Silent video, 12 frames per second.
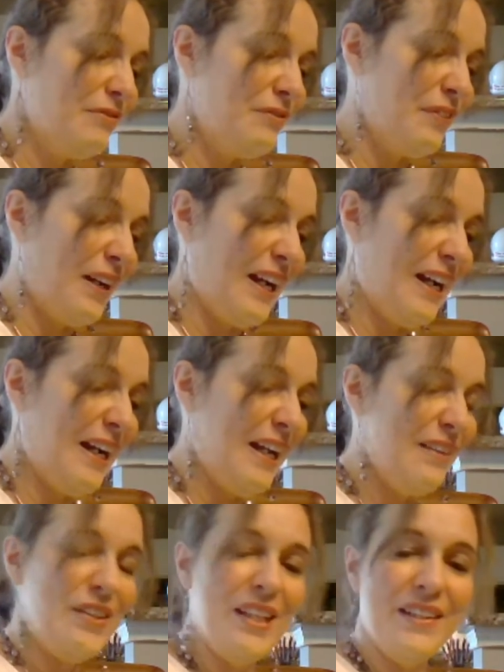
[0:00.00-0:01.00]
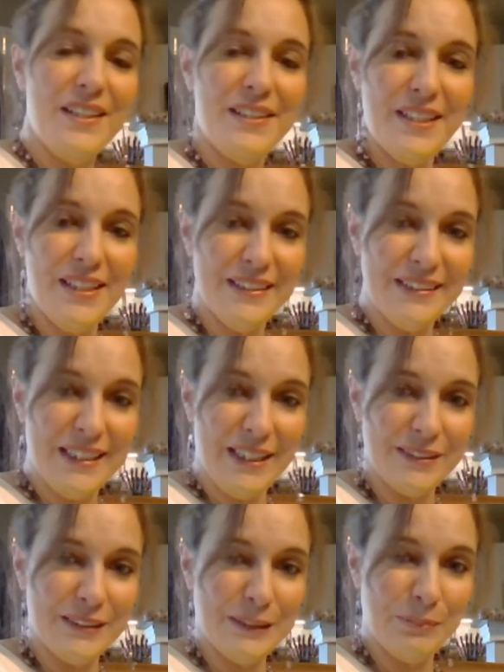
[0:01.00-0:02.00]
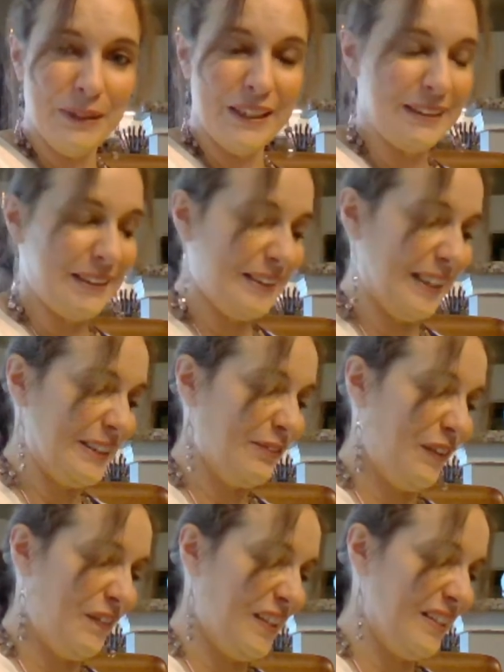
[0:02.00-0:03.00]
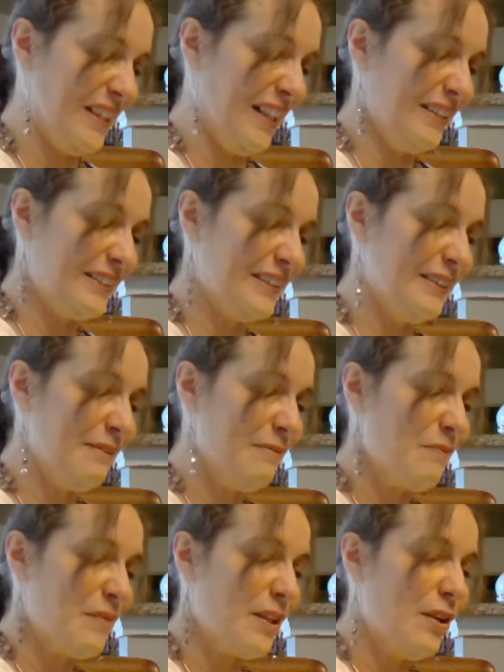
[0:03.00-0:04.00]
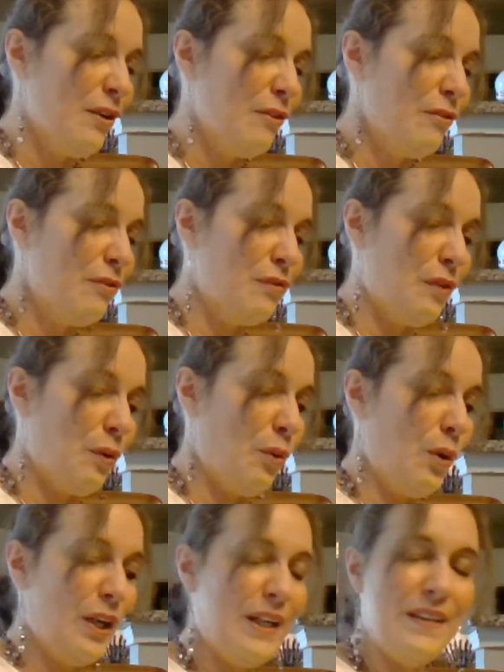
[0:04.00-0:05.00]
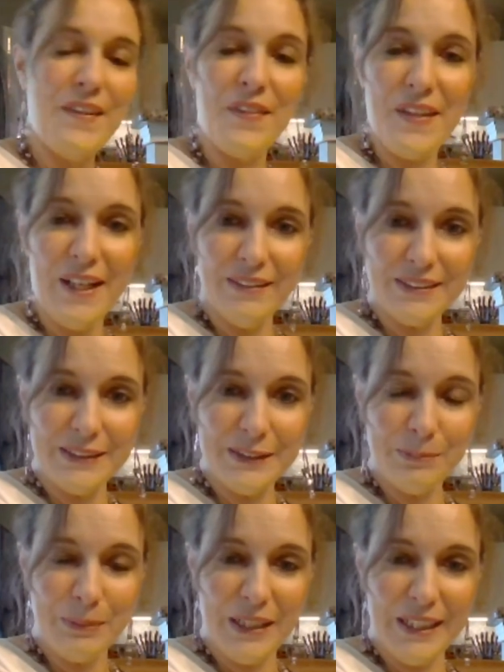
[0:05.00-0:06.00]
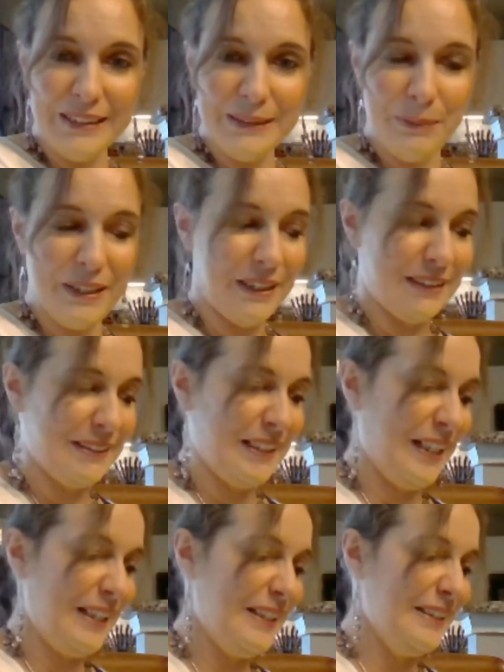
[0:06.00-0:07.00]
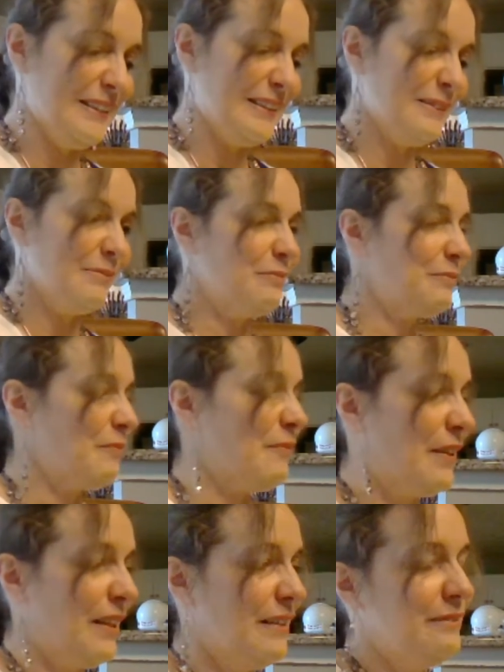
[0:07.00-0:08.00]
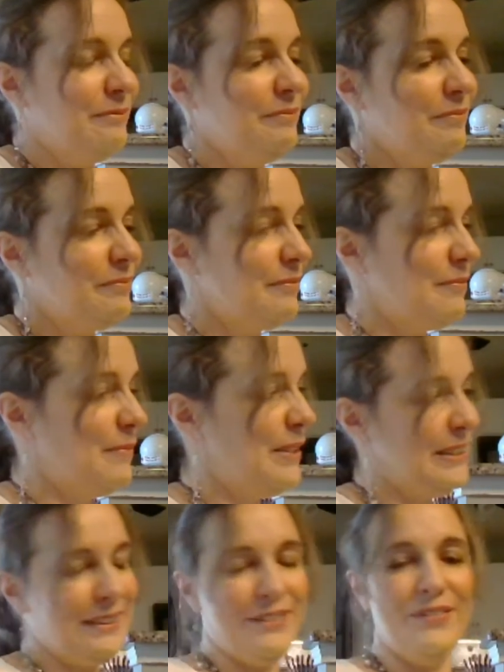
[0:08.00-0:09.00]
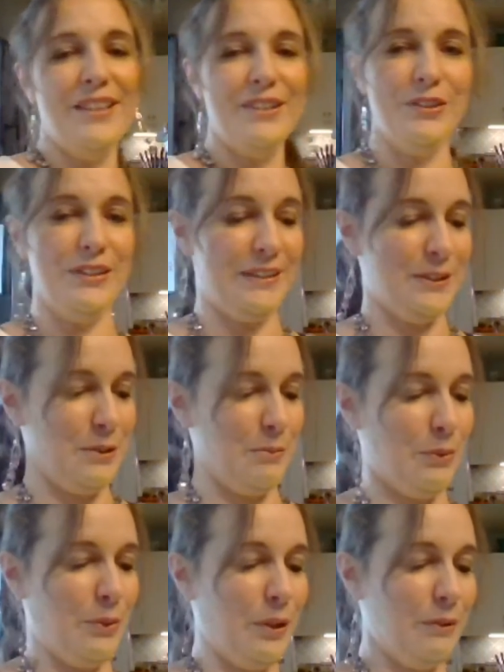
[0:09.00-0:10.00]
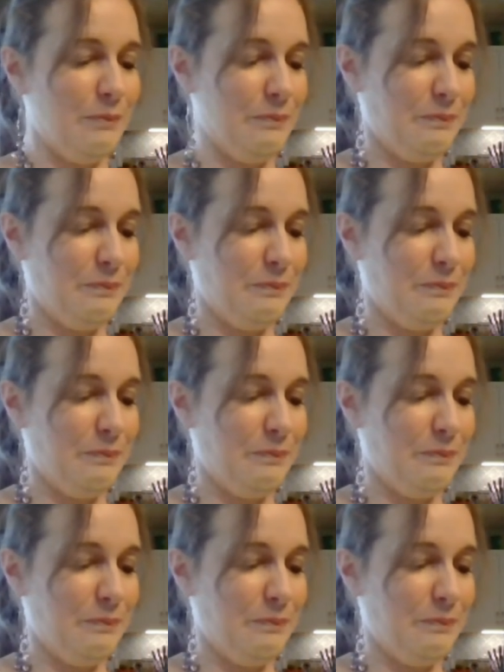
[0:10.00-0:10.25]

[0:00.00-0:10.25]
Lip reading: 5 in the tens thousands place because that's 50,000, 4 in the thousands place because that is, let me just see if I can do this on the board.